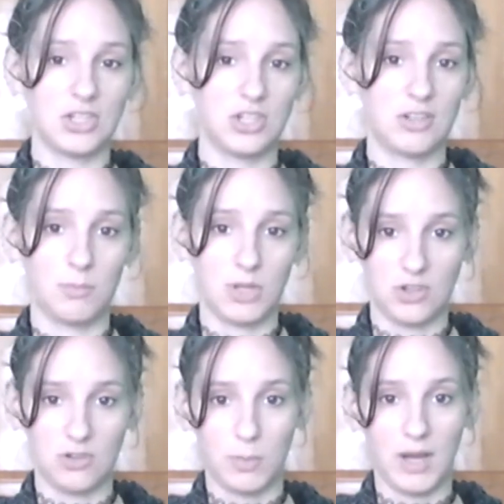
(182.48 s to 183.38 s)
as much
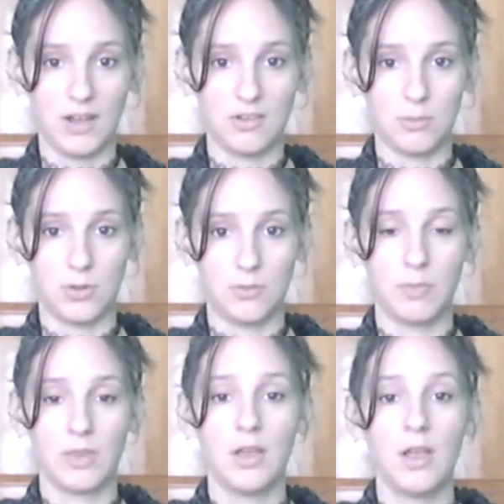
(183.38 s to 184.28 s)
as possible.
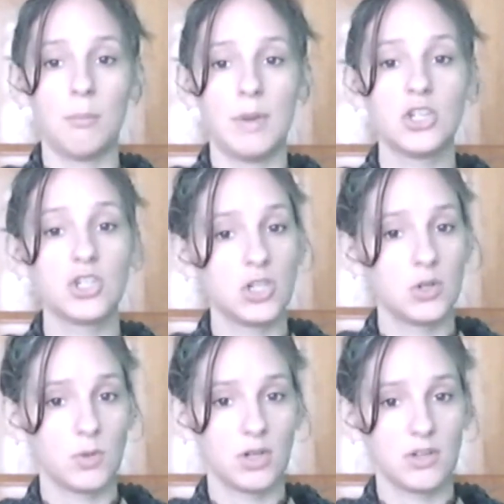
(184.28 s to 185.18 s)
Measure
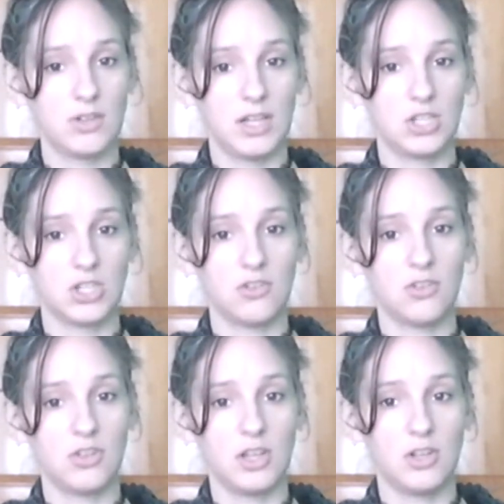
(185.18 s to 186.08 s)
your workstation
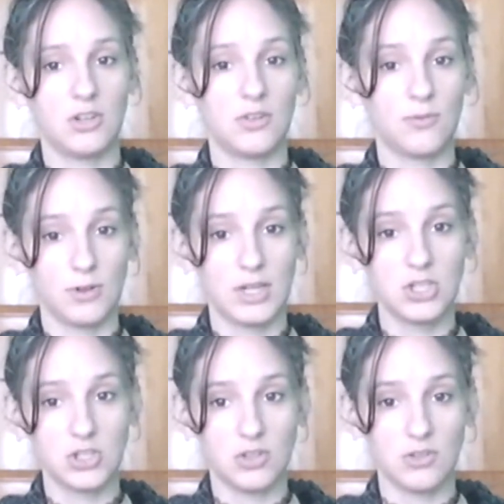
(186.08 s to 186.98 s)
so that your
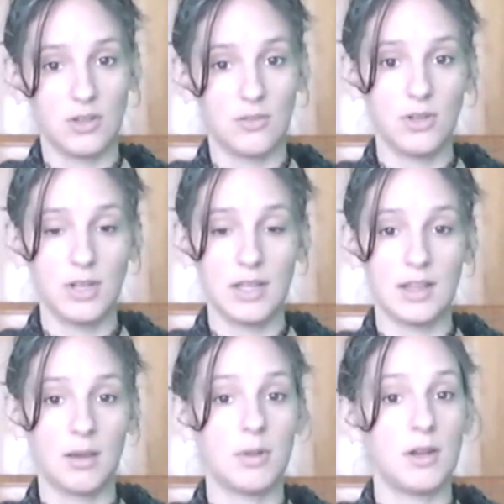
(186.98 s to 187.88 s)
differentials, if you need
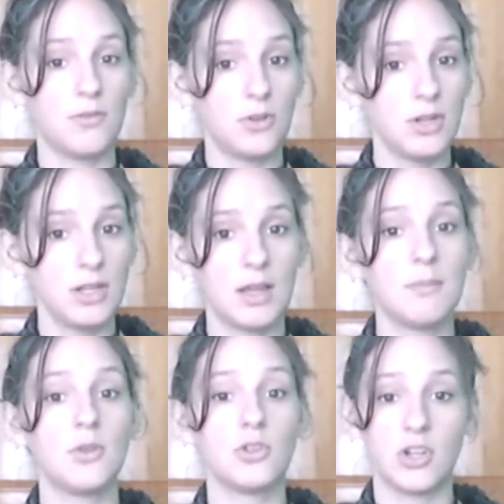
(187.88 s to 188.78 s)
them, and if you need
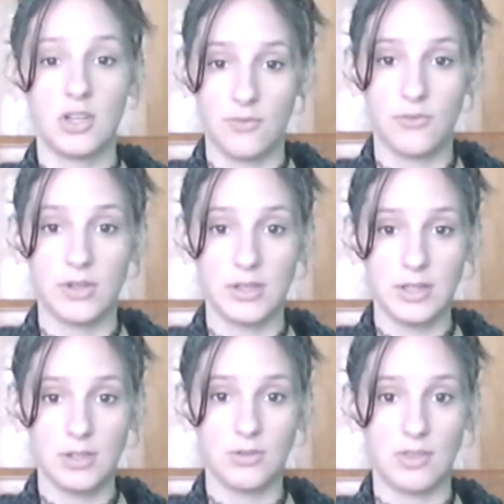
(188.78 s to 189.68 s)
them, you should definitely
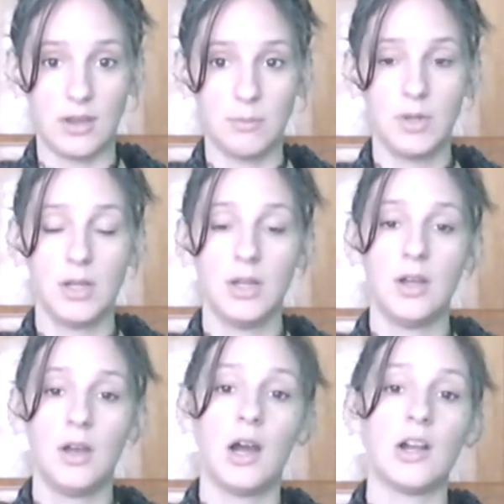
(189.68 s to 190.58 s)
use them,
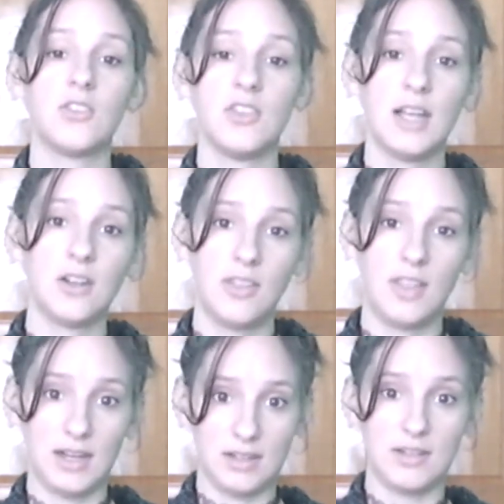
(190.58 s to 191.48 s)
are set to
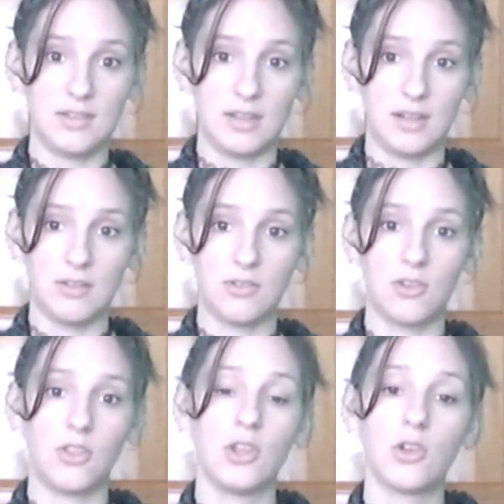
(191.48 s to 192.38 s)
that distance
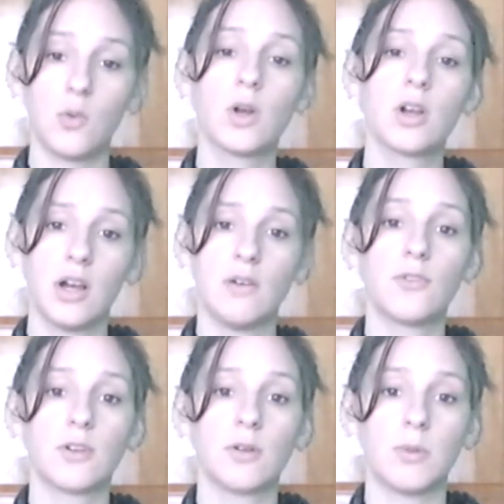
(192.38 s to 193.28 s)
so that you can work
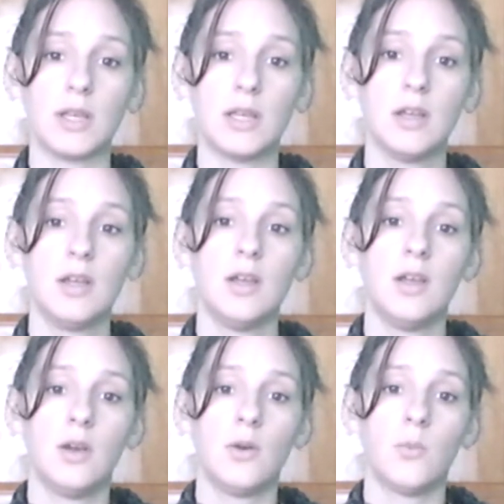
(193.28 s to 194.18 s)
comfortably
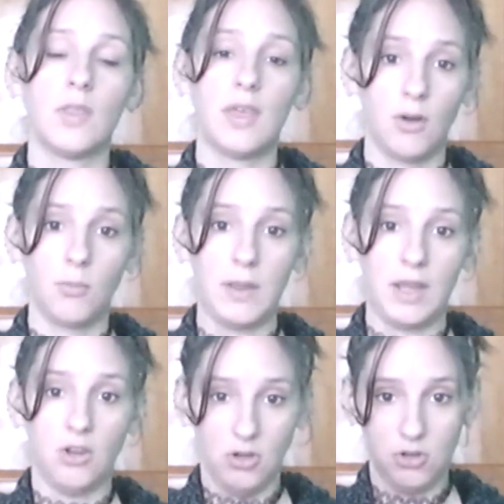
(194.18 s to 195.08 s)
without
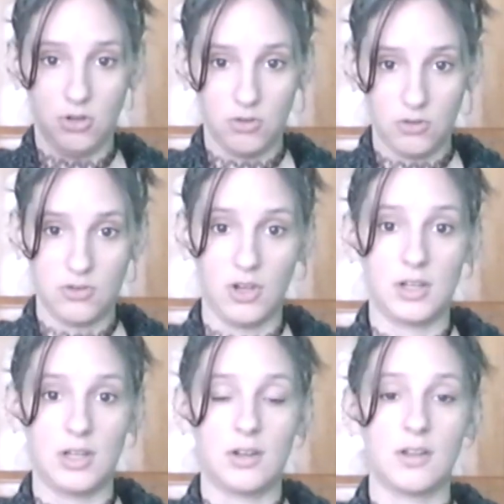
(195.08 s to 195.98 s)
being
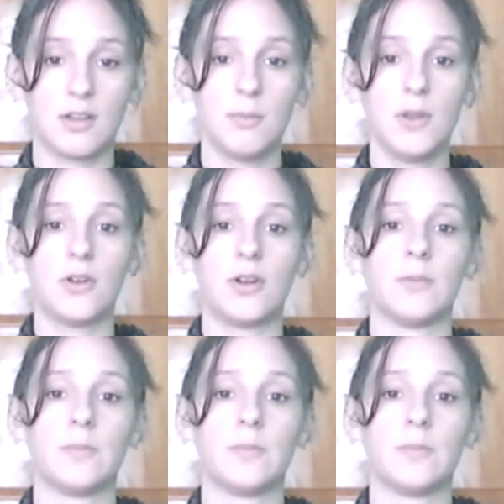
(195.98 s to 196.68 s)
sucked into the computer.